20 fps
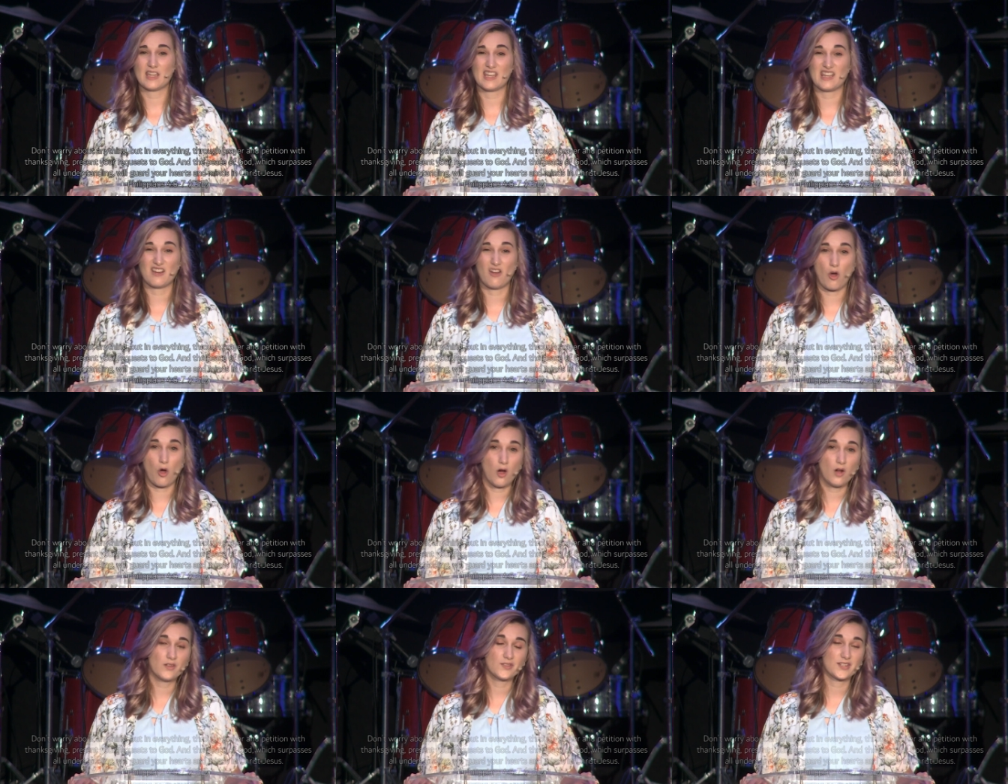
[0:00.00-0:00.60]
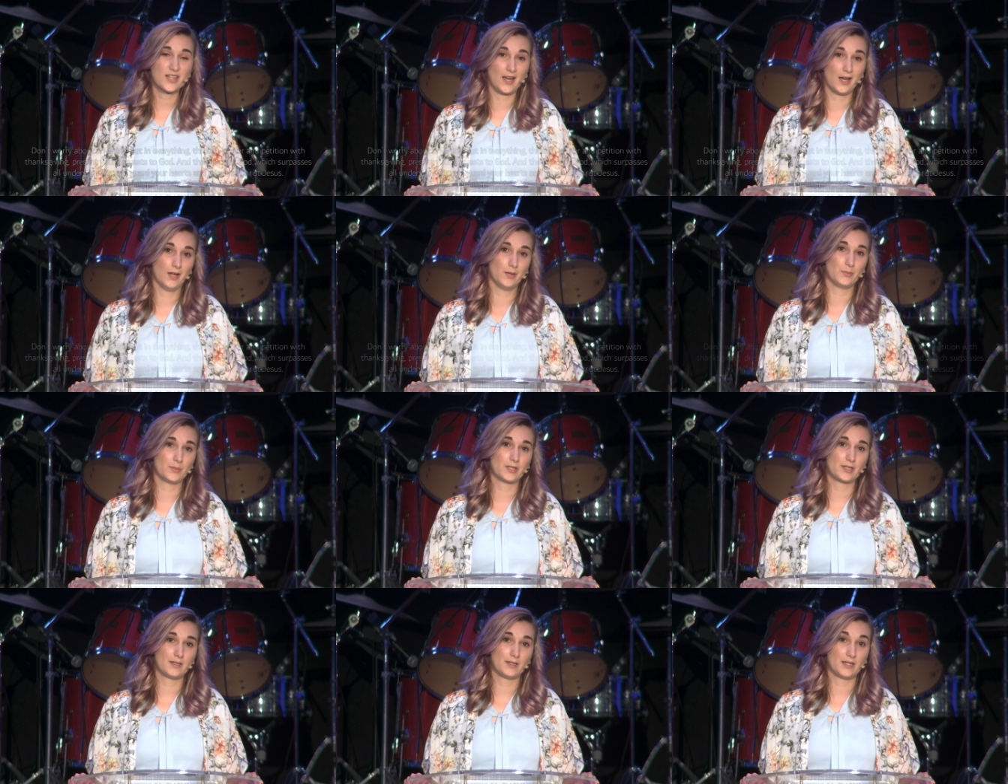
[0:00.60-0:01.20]
In all
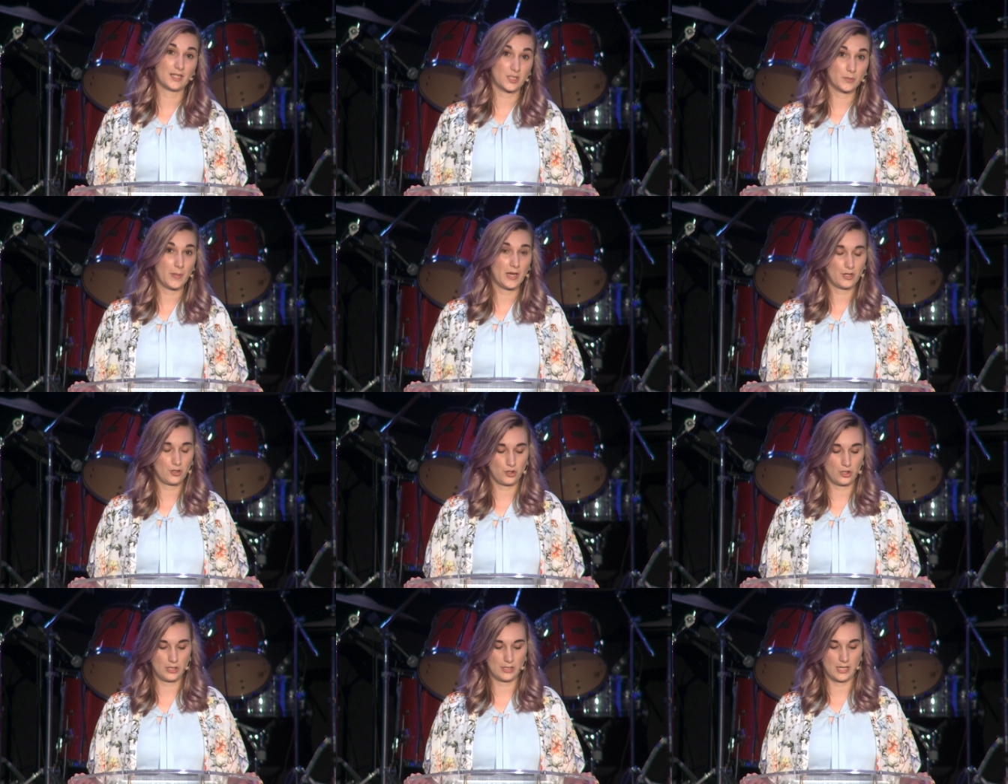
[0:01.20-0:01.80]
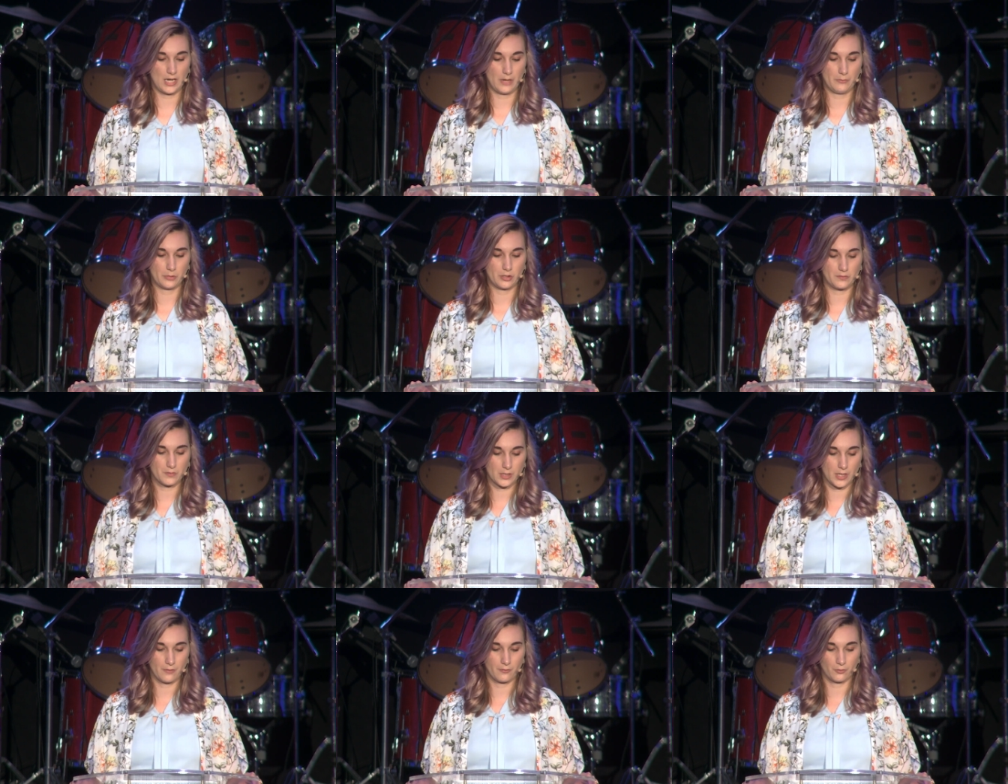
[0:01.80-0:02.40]
times, especially times
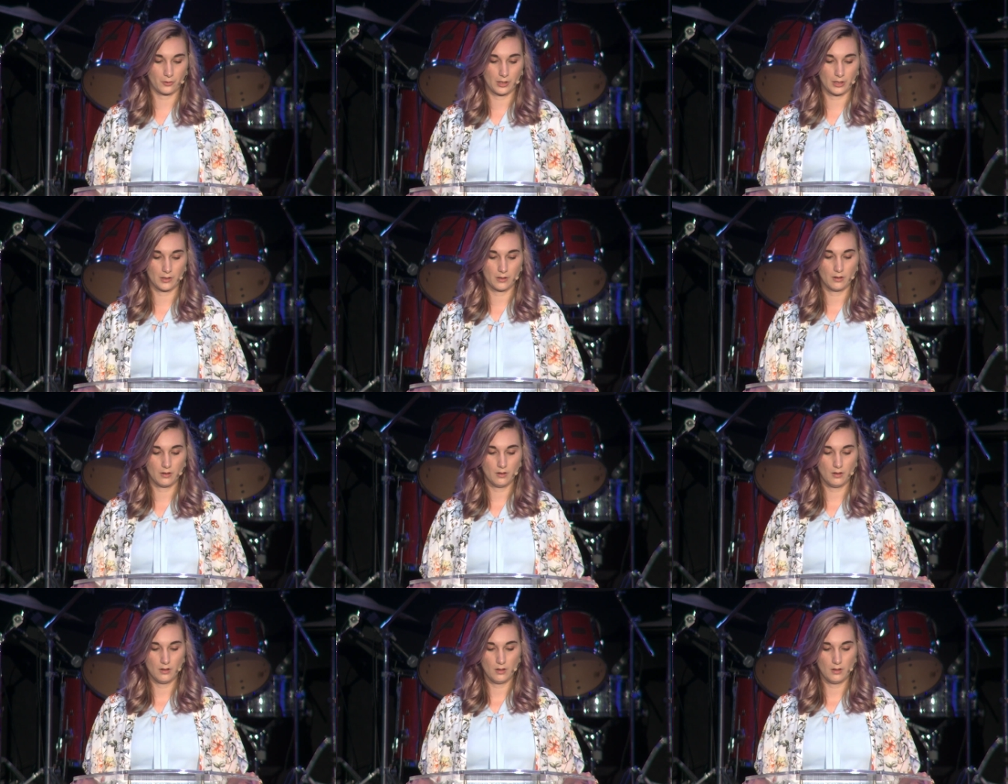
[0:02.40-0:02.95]
of suffering,